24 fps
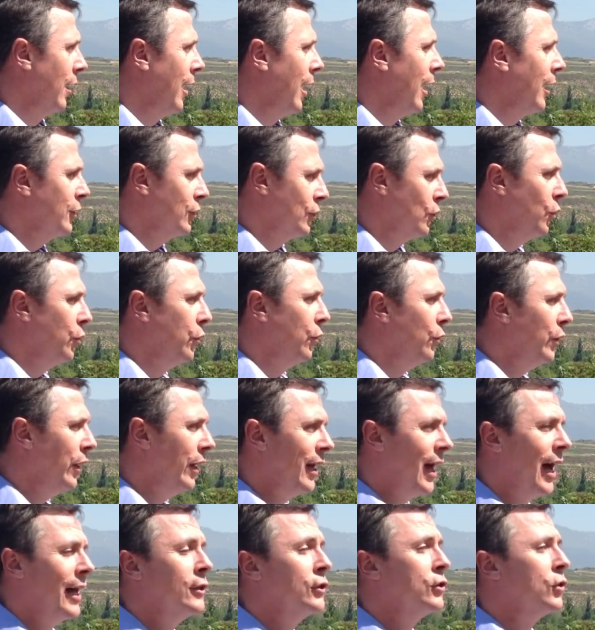are so
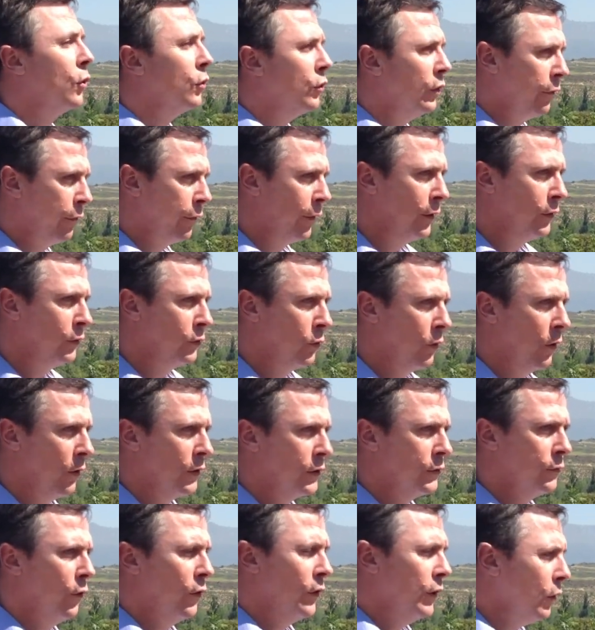unique and so different to
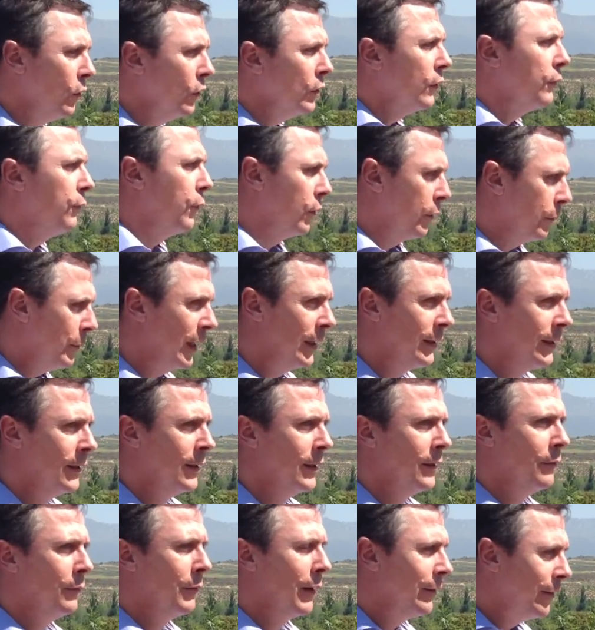others, for the good or for the bad.
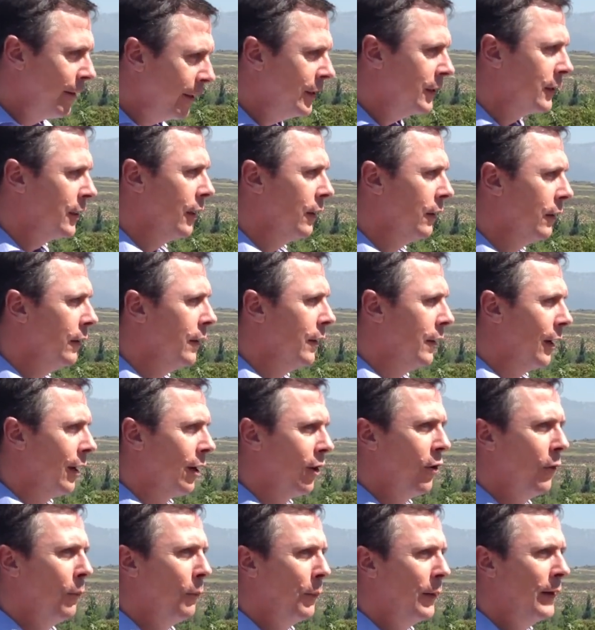But these are
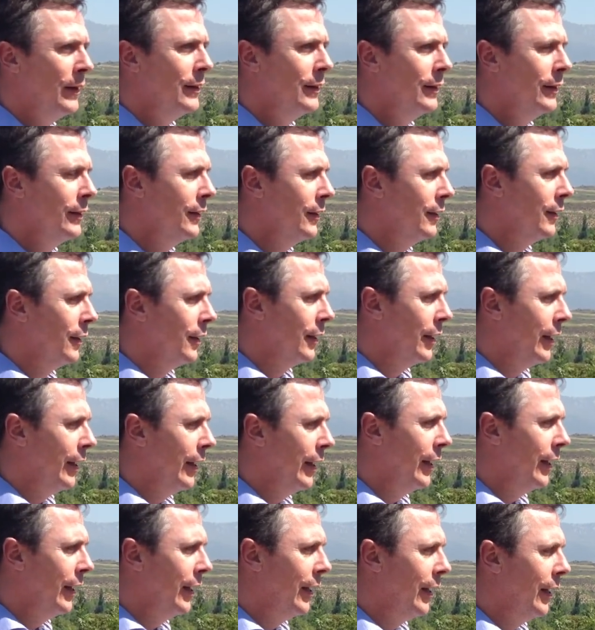completely
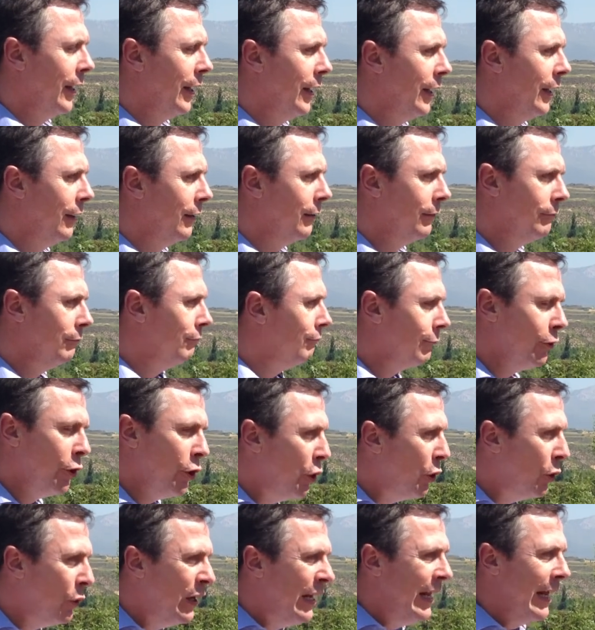
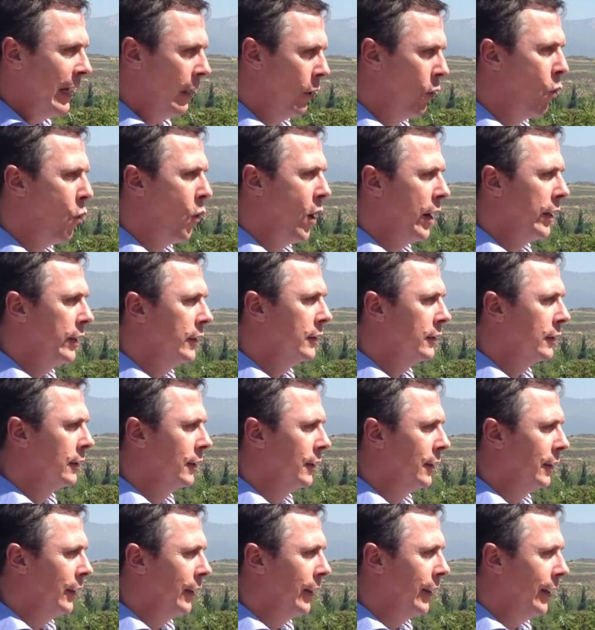unique wines
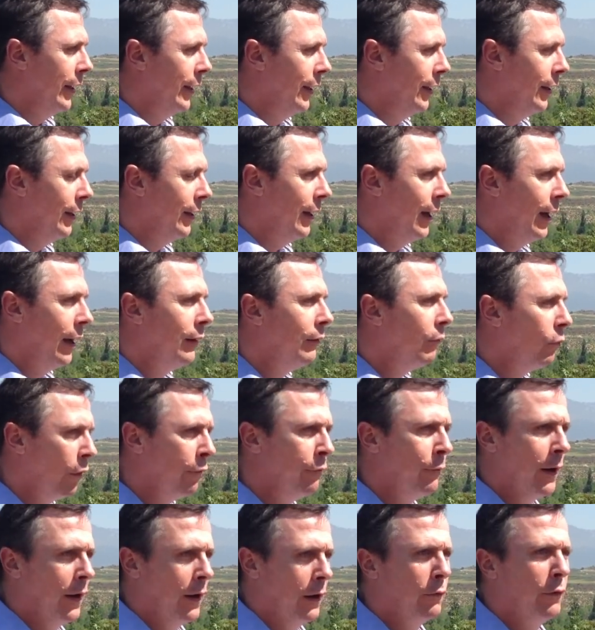and
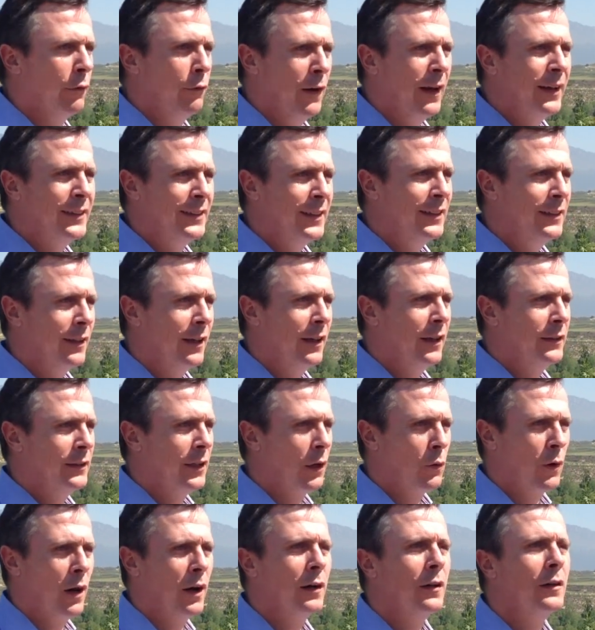reflecting
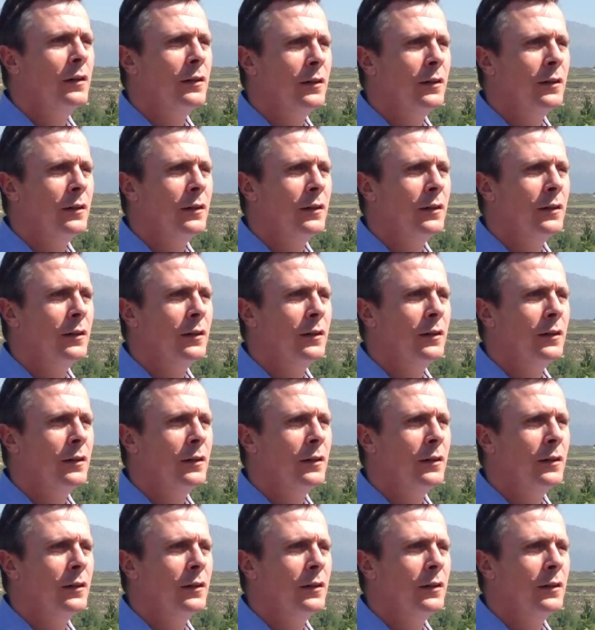terroir.